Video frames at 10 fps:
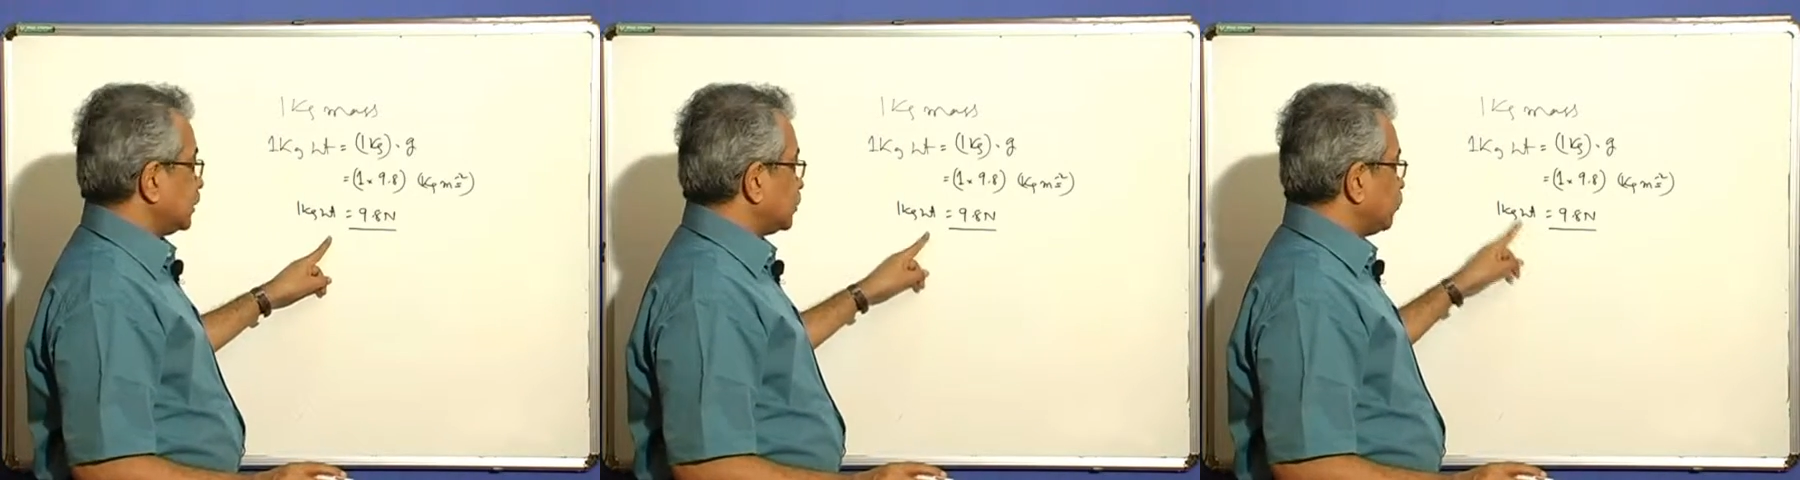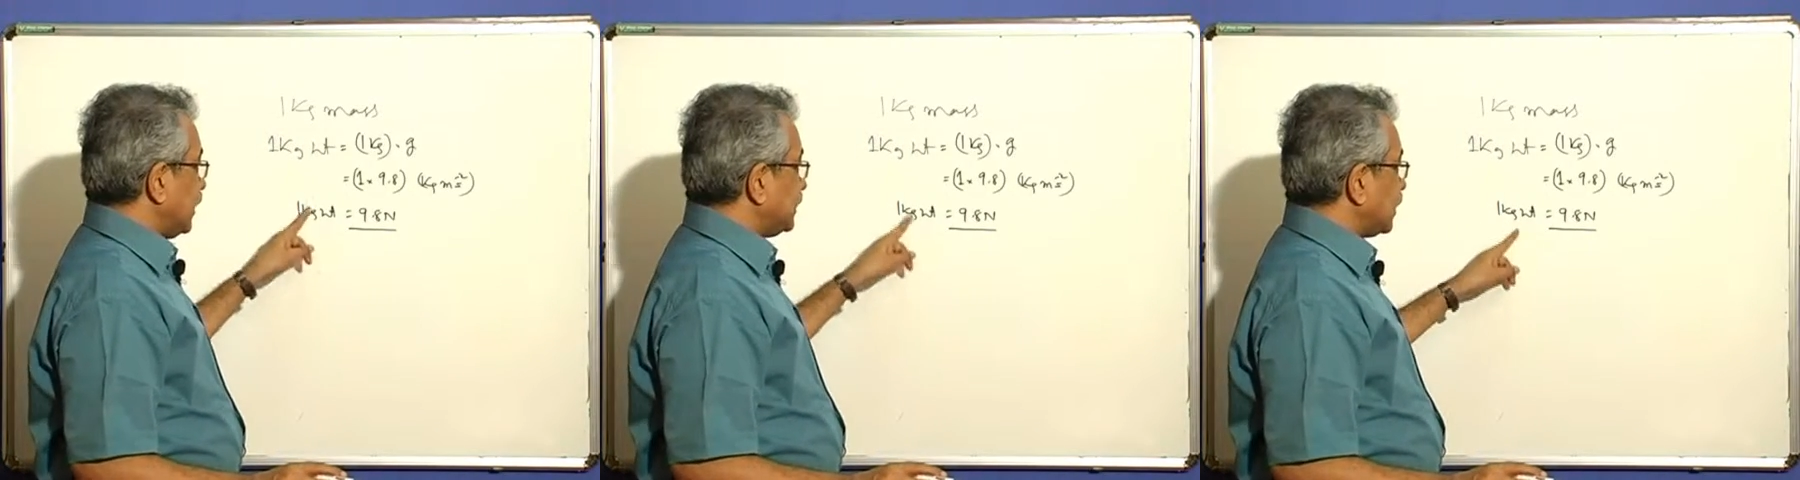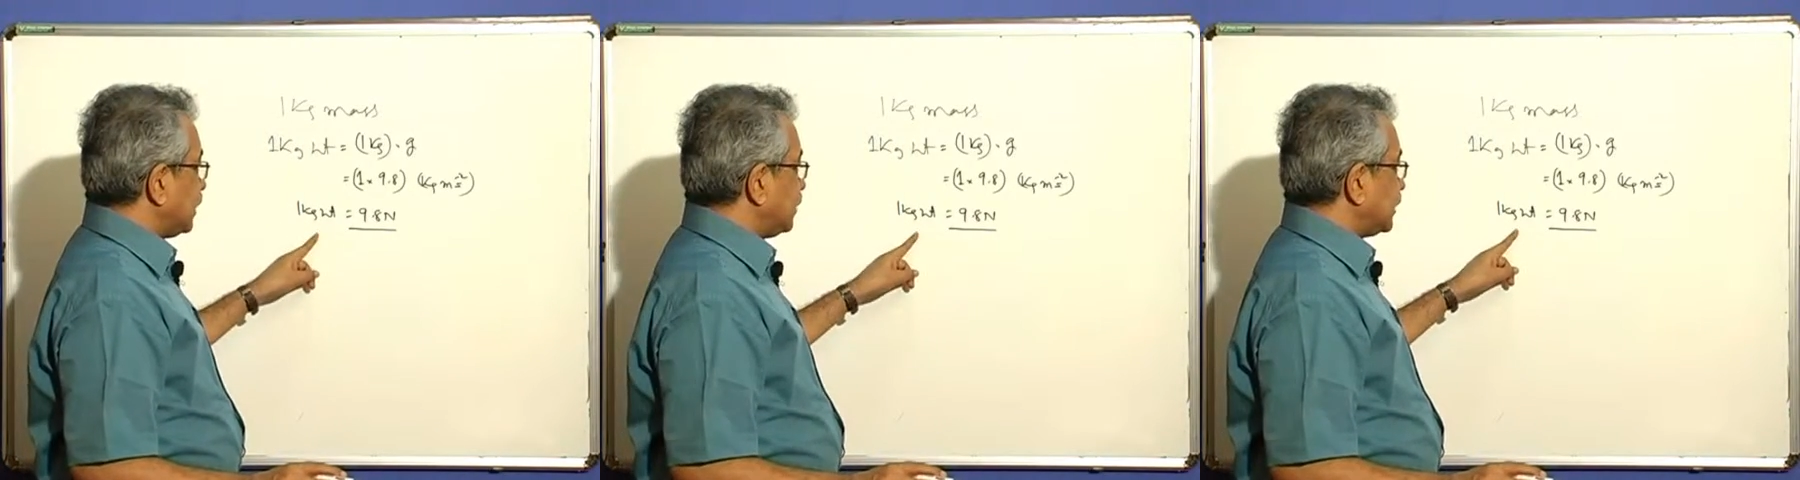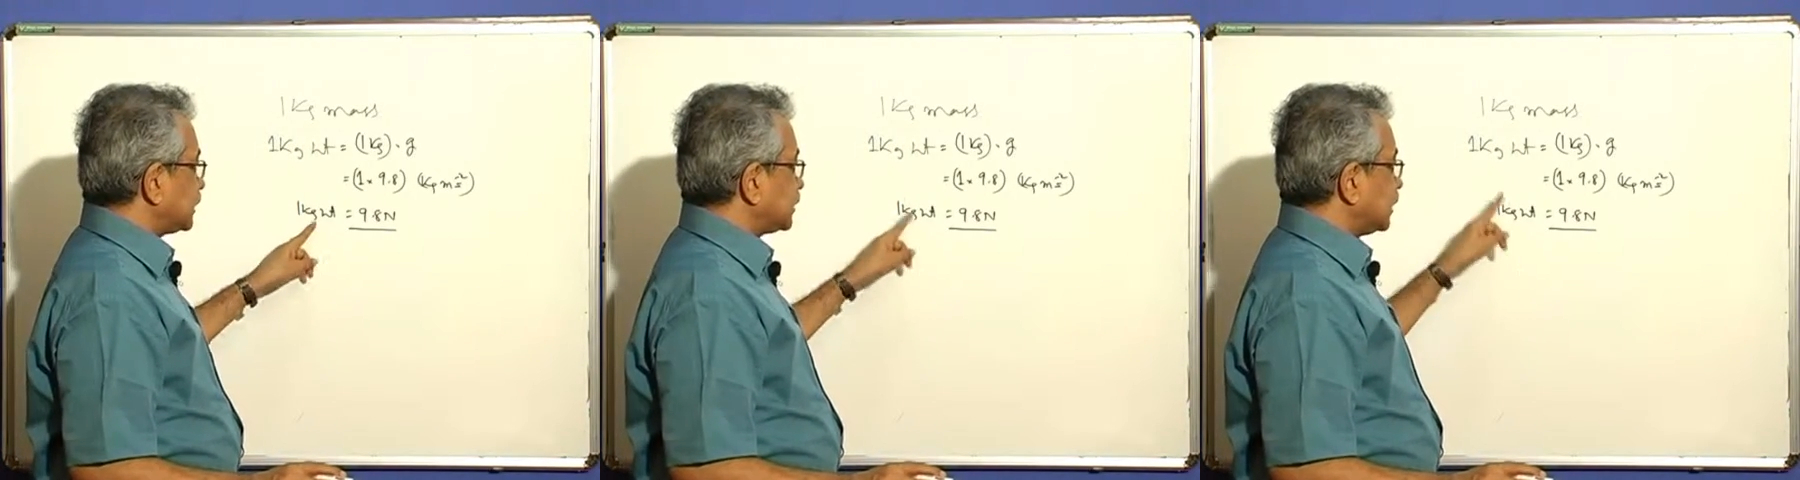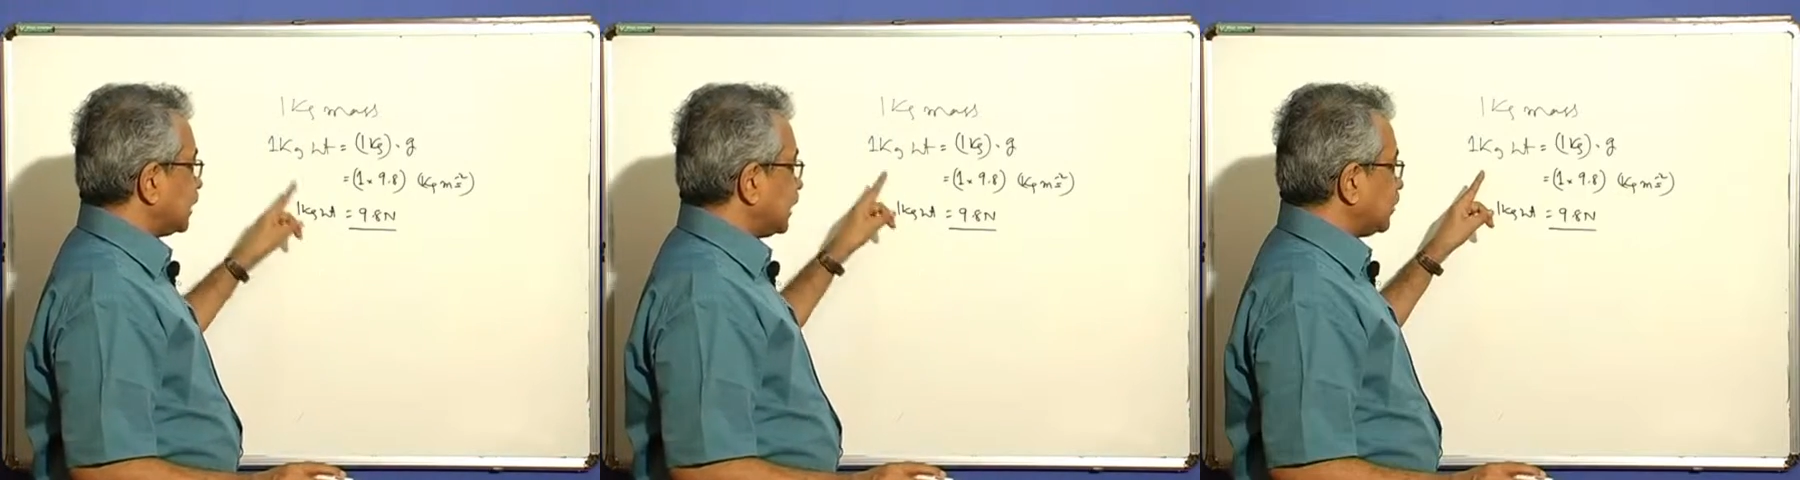So weight is always
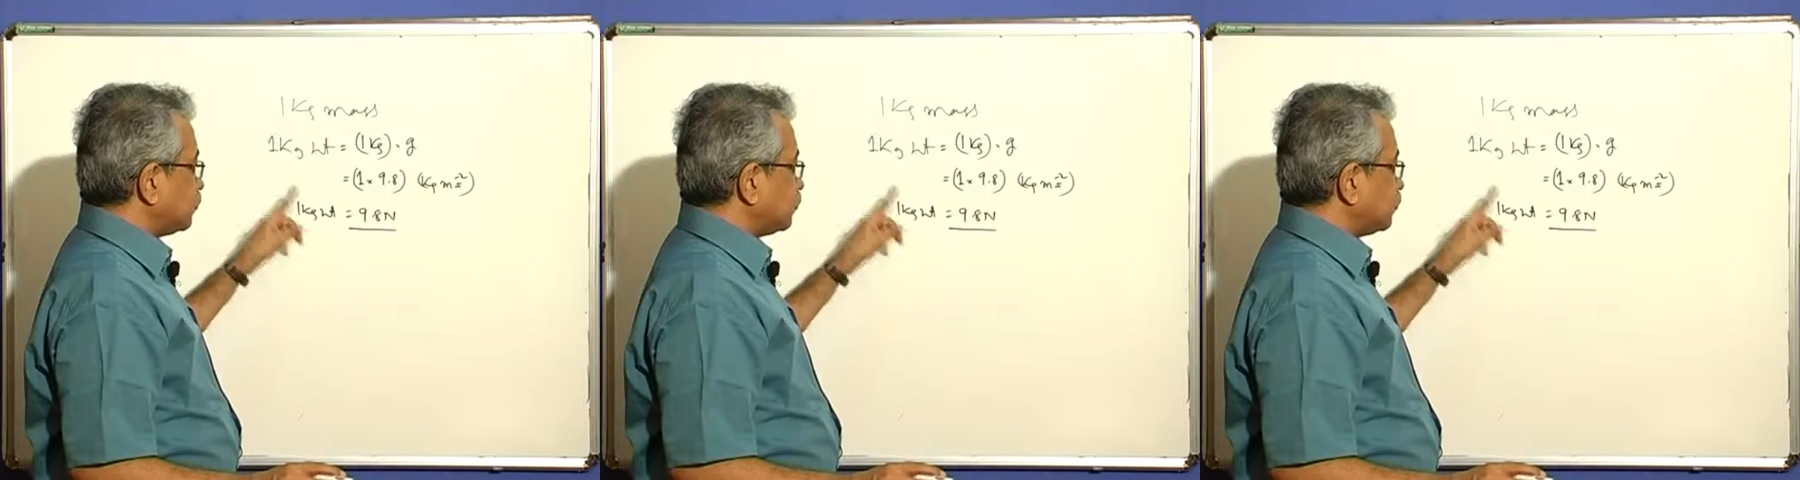a